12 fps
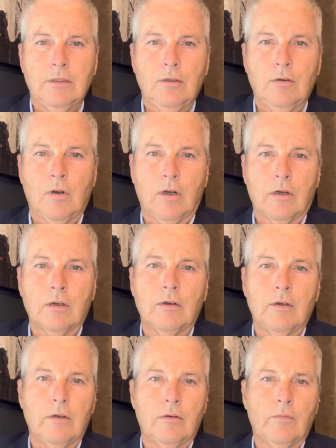who are
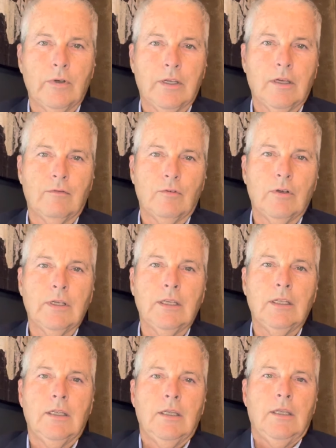
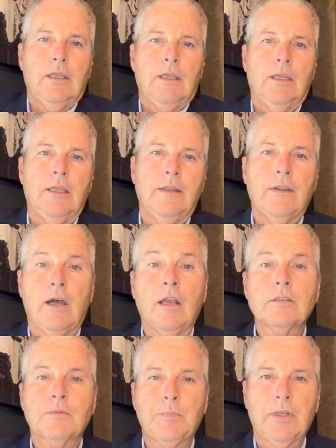recovering in the
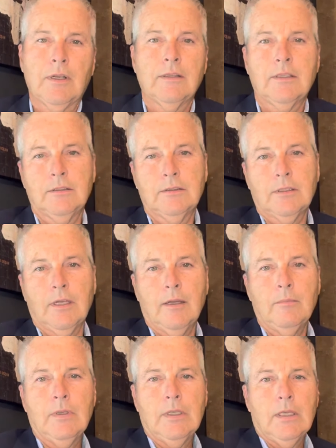hospital at this
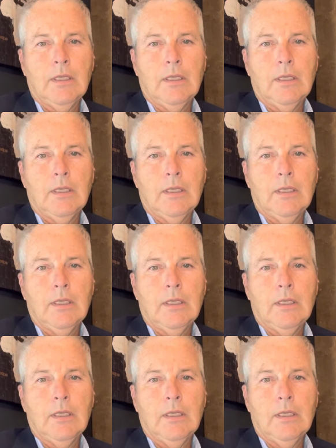time